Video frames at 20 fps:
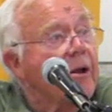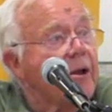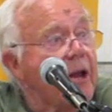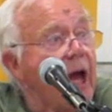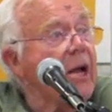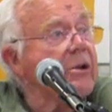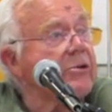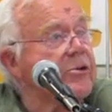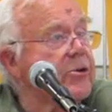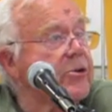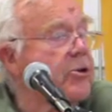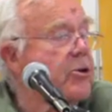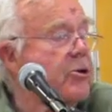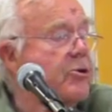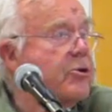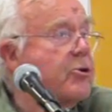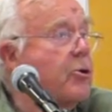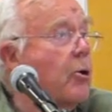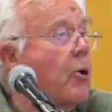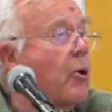That's the
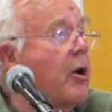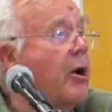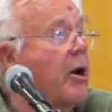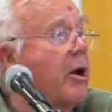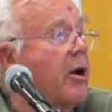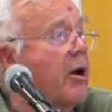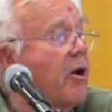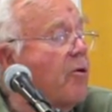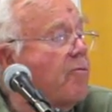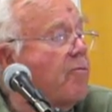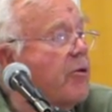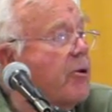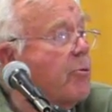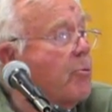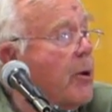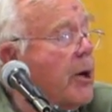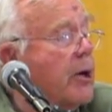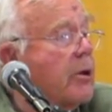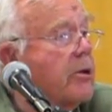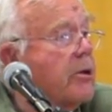story of the
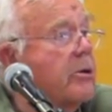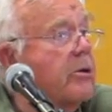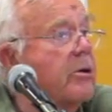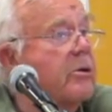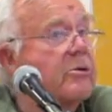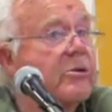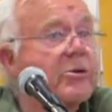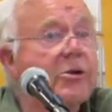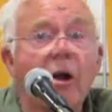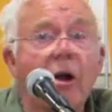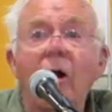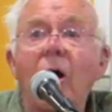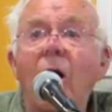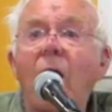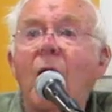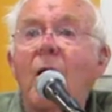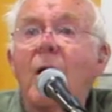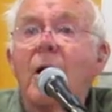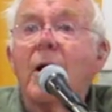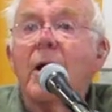wilderness
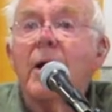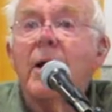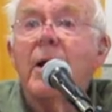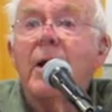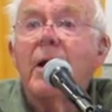law.